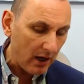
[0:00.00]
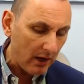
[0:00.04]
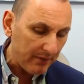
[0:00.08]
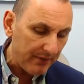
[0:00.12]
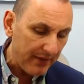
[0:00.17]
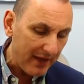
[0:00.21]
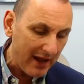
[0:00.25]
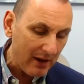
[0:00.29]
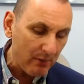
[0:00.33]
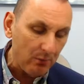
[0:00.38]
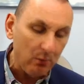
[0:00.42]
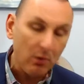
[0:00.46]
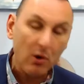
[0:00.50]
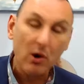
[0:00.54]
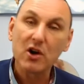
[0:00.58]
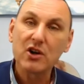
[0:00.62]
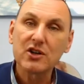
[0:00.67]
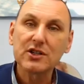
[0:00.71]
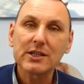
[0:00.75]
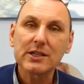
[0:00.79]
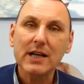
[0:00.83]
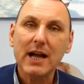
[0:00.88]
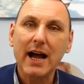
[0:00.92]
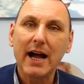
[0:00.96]
There
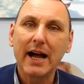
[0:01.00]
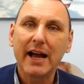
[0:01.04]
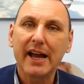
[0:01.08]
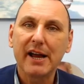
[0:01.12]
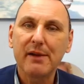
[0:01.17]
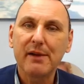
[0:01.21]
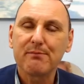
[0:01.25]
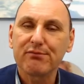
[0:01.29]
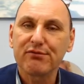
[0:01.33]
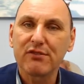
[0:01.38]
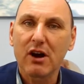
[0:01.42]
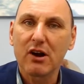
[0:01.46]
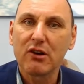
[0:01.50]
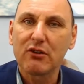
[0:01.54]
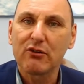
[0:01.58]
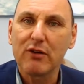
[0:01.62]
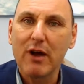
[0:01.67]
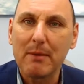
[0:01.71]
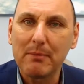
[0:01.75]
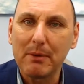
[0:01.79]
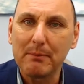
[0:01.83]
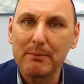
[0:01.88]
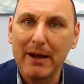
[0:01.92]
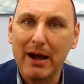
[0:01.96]
was a
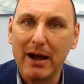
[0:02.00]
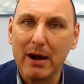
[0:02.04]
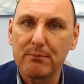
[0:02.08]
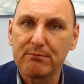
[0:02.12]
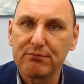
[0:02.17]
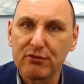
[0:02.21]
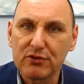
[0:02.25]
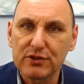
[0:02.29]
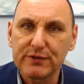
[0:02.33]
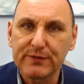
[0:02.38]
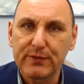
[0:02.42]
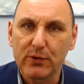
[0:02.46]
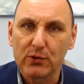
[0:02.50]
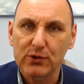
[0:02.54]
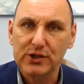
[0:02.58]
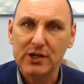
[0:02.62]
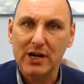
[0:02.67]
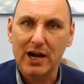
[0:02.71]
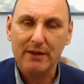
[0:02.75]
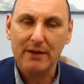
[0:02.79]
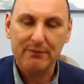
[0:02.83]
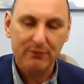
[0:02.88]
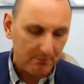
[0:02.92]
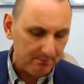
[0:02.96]
programme about Bruce
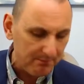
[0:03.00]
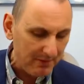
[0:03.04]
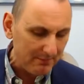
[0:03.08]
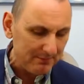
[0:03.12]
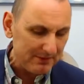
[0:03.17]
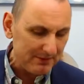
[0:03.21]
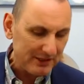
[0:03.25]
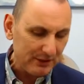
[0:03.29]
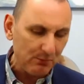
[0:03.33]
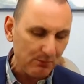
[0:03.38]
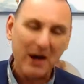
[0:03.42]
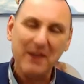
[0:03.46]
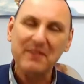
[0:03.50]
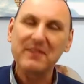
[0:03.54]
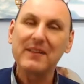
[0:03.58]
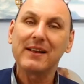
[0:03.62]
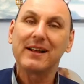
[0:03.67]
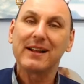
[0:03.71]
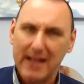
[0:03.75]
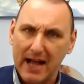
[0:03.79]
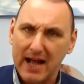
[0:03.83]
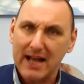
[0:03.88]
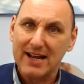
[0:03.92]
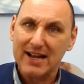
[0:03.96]
Forsyth on BBC One,
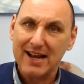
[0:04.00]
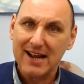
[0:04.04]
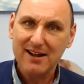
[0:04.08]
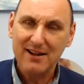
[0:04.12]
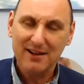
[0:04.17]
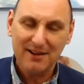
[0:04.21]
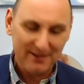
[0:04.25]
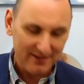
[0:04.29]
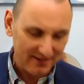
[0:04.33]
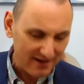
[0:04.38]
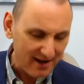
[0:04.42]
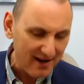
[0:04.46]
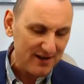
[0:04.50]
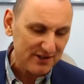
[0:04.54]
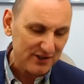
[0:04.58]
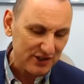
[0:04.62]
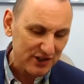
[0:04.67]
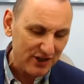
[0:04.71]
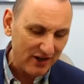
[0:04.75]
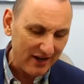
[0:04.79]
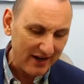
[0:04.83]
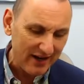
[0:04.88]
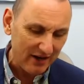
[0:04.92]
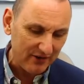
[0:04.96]
Colour, last
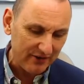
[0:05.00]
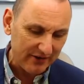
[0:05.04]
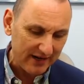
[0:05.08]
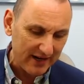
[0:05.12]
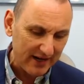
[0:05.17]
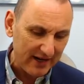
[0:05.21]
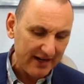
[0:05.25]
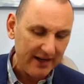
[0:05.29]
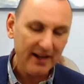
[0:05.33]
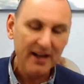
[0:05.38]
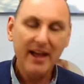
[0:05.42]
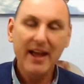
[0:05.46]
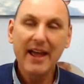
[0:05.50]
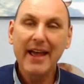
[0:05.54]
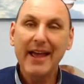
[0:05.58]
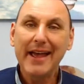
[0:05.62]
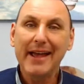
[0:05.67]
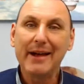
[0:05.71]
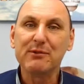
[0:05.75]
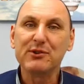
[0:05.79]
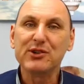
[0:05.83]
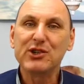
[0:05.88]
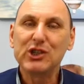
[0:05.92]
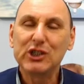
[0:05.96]
night, okay?
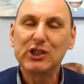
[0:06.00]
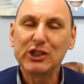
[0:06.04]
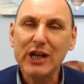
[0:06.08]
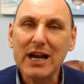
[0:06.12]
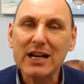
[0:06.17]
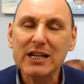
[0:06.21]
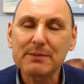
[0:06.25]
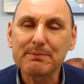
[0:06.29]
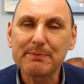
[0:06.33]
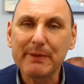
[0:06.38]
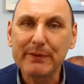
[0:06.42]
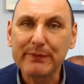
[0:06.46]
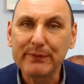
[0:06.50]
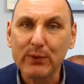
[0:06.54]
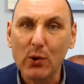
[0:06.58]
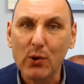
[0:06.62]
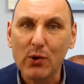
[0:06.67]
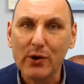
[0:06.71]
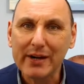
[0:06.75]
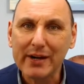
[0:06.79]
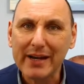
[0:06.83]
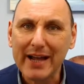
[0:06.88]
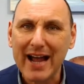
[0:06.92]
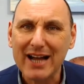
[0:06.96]
It was just
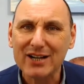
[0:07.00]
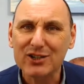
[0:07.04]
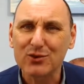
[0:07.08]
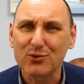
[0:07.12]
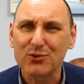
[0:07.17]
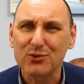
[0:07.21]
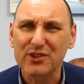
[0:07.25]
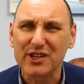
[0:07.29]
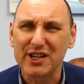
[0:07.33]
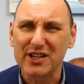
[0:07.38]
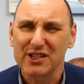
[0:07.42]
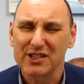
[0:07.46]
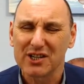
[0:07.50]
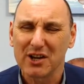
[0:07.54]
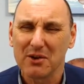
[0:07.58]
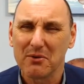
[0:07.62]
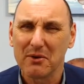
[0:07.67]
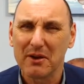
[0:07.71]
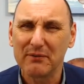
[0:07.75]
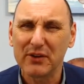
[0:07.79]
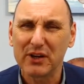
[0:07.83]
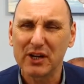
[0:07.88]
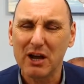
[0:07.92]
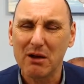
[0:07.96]
before Casualties. So
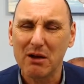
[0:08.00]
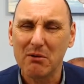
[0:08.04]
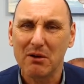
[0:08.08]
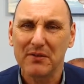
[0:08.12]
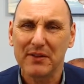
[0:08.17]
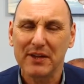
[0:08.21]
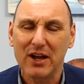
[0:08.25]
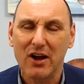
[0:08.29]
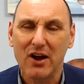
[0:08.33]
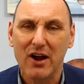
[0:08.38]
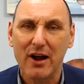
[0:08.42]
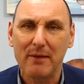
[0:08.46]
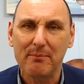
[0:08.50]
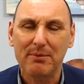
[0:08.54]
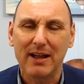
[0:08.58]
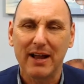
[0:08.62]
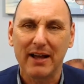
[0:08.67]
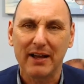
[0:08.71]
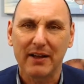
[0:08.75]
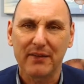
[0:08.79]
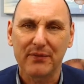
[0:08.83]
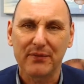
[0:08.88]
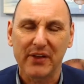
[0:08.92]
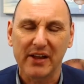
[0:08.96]
if you go on the
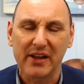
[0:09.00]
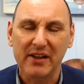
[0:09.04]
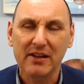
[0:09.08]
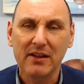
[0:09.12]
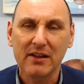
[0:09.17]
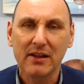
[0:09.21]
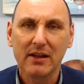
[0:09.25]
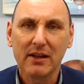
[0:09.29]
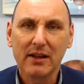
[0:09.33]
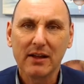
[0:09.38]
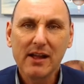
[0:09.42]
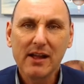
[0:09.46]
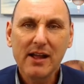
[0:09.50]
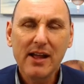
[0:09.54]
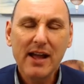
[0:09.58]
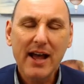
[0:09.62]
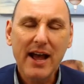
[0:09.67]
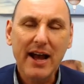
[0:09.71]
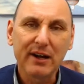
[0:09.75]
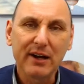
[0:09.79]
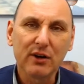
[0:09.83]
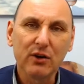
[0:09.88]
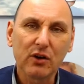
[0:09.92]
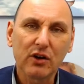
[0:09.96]
iPlayer thing
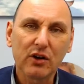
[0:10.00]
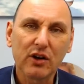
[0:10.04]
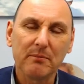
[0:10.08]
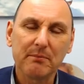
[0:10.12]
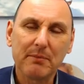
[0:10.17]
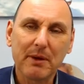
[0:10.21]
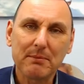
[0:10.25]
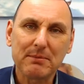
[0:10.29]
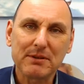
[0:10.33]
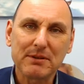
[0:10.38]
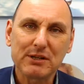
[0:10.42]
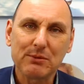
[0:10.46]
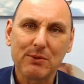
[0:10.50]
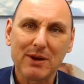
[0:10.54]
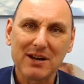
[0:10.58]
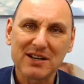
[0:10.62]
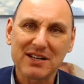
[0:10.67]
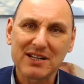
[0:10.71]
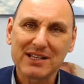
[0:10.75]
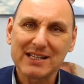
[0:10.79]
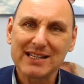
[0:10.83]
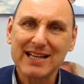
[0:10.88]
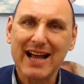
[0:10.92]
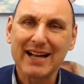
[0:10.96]
and look at BBC
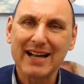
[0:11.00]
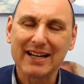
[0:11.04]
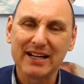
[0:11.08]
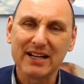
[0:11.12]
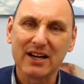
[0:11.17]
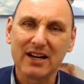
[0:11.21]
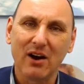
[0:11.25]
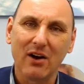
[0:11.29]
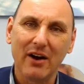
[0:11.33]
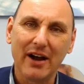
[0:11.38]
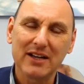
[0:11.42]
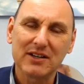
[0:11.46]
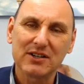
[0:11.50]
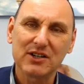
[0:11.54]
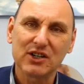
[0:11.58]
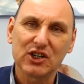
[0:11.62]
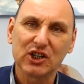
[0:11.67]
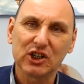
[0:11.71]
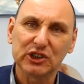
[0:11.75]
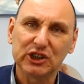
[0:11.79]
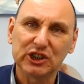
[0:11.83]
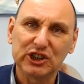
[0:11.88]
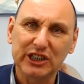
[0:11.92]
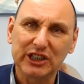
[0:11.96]
One's Saturday night
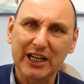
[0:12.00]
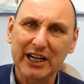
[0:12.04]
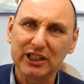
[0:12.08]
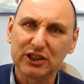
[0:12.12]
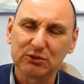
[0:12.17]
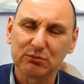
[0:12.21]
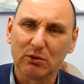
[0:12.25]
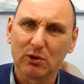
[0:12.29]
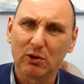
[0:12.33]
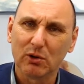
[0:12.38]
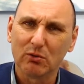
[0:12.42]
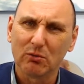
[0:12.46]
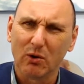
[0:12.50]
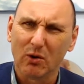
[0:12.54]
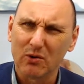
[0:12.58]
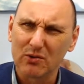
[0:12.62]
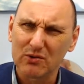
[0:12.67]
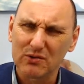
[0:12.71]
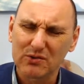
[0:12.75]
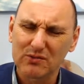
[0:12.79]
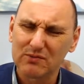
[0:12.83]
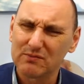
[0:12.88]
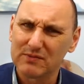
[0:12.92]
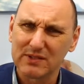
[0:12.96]
schedule or
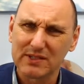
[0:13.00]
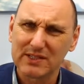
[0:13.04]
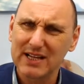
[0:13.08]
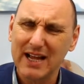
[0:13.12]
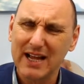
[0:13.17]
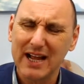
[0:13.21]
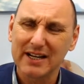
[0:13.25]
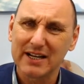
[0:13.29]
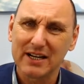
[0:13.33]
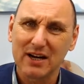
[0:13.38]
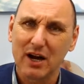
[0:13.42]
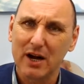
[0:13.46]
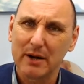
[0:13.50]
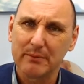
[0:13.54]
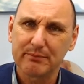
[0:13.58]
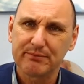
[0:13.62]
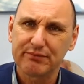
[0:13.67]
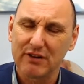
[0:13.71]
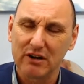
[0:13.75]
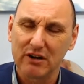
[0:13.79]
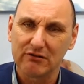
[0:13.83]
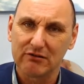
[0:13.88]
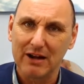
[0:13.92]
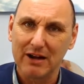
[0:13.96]
Saturday night
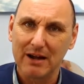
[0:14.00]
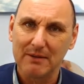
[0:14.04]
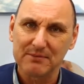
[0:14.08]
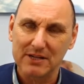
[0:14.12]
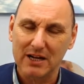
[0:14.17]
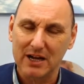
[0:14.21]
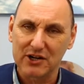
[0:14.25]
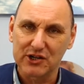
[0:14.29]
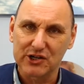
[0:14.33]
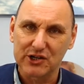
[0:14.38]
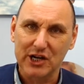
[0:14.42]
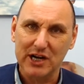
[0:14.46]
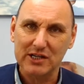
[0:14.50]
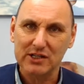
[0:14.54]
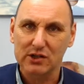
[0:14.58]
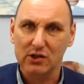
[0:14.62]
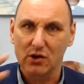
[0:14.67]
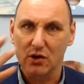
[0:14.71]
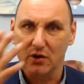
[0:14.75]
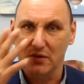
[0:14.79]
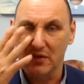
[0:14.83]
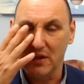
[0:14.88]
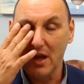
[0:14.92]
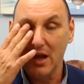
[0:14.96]
programmes that are just
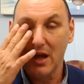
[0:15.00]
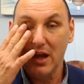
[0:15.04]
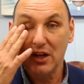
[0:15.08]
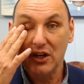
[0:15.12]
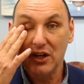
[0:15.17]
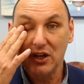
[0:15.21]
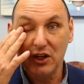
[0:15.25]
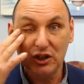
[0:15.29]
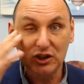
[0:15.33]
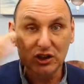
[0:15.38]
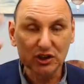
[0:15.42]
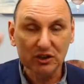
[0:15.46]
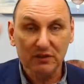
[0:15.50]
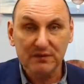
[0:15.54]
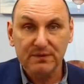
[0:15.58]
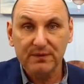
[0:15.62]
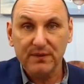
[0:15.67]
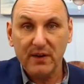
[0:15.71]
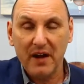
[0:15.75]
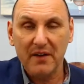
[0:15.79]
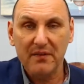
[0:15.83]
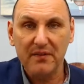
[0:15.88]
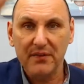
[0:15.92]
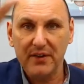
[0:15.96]
gone, you should
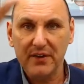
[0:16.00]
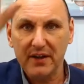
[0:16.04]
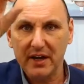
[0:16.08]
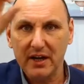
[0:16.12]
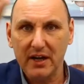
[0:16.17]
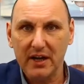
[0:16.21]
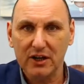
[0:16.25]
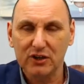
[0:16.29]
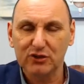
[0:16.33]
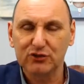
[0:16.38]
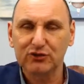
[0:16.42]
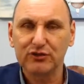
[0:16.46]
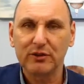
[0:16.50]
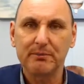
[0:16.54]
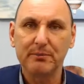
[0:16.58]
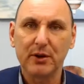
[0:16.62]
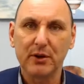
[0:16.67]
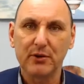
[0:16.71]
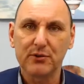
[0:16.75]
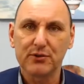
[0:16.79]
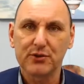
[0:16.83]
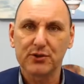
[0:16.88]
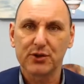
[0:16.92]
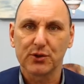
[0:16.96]
find the
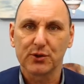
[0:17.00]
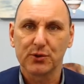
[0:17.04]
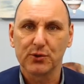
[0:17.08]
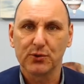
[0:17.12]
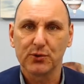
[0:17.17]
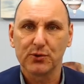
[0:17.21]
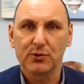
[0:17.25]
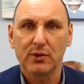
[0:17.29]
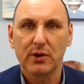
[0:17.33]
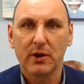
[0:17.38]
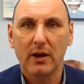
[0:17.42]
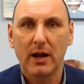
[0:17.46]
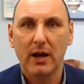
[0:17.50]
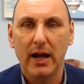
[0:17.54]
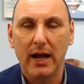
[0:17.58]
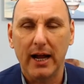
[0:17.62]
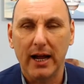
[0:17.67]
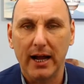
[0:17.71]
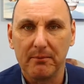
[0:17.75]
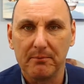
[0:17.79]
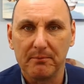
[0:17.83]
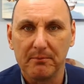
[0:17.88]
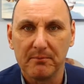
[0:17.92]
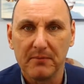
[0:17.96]
tribute to
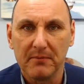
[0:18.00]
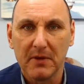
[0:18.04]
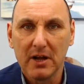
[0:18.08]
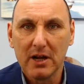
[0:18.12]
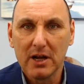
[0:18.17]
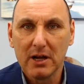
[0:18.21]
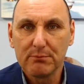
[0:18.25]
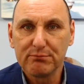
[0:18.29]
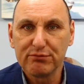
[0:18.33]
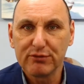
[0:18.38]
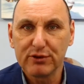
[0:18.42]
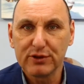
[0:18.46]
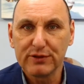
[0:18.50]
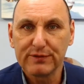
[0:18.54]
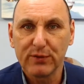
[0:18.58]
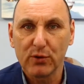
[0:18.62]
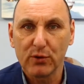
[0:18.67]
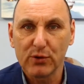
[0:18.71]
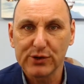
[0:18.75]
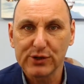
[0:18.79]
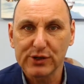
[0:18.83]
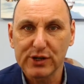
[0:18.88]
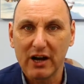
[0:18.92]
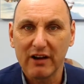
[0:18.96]
Bruce
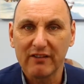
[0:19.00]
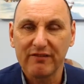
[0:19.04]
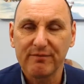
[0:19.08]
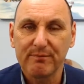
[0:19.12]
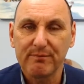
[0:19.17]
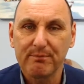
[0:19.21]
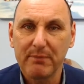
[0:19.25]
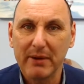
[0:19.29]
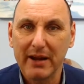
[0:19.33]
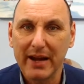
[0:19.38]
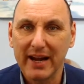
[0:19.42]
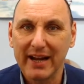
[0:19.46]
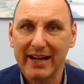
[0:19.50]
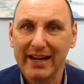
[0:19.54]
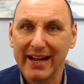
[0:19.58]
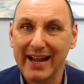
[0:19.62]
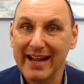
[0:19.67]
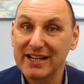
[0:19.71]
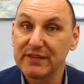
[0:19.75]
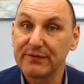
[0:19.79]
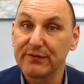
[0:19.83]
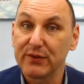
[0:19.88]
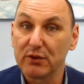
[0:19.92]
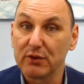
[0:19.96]
Forsyth being
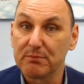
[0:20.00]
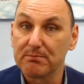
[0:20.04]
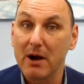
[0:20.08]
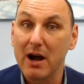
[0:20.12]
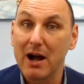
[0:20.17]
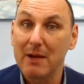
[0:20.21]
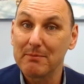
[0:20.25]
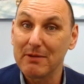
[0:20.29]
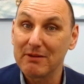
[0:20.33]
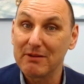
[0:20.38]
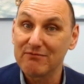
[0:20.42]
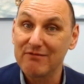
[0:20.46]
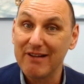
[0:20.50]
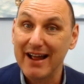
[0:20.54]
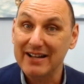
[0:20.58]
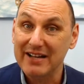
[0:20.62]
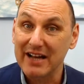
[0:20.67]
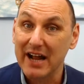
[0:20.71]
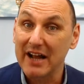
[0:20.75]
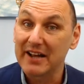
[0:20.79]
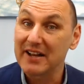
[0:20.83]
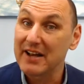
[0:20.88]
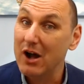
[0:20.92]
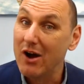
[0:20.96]
interviewed by
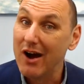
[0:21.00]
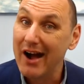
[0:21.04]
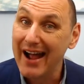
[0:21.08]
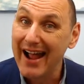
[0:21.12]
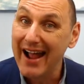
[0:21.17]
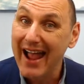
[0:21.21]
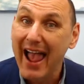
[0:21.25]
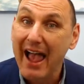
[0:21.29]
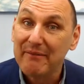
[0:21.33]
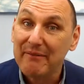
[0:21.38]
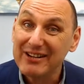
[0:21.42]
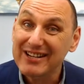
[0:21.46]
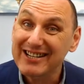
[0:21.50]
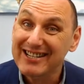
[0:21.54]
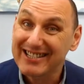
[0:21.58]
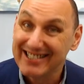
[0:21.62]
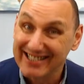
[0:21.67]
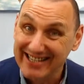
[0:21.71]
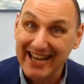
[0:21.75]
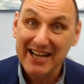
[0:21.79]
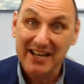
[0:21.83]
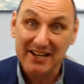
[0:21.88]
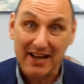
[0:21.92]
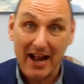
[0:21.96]
Miranda. Now, I haven't
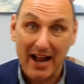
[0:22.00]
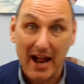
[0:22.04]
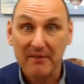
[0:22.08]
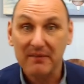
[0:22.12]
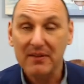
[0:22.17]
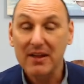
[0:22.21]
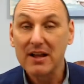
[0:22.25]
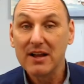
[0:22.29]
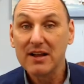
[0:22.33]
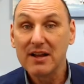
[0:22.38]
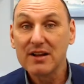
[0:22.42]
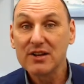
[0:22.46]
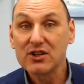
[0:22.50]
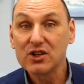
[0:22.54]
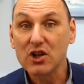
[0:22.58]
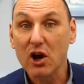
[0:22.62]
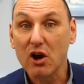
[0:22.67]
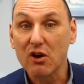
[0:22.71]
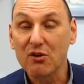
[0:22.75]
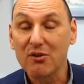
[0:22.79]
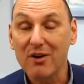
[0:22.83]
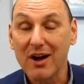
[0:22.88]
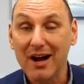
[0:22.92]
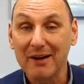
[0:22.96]
seen that,
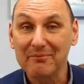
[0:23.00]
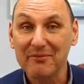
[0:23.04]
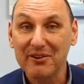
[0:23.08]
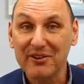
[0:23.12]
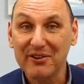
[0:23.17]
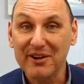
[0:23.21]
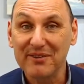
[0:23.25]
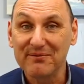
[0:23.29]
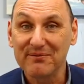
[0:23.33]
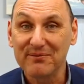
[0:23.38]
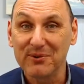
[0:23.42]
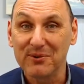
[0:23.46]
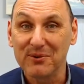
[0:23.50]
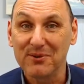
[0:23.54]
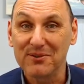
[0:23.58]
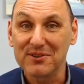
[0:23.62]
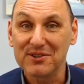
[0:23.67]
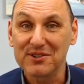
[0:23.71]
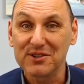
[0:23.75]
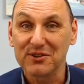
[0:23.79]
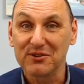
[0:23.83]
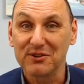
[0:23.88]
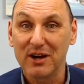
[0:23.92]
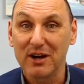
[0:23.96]
so I'm looking forward
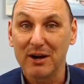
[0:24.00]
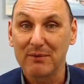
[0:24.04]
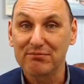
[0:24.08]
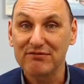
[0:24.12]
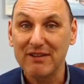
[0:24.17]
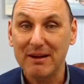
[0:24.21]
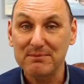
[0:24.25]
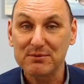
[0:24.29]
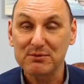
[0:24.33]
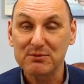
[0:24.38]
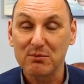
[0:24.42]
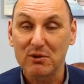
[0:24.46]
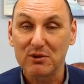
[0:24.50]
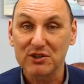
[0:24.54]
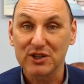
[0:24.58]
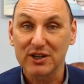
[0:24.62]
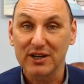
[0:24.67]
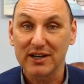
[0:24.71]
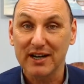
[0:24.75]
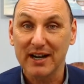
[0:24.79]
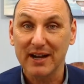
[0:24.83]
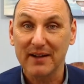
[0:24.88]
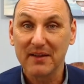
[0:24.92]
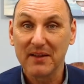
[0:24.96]
to perhaps
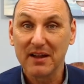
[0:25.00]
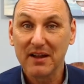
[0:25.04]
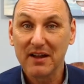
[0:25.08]
watching that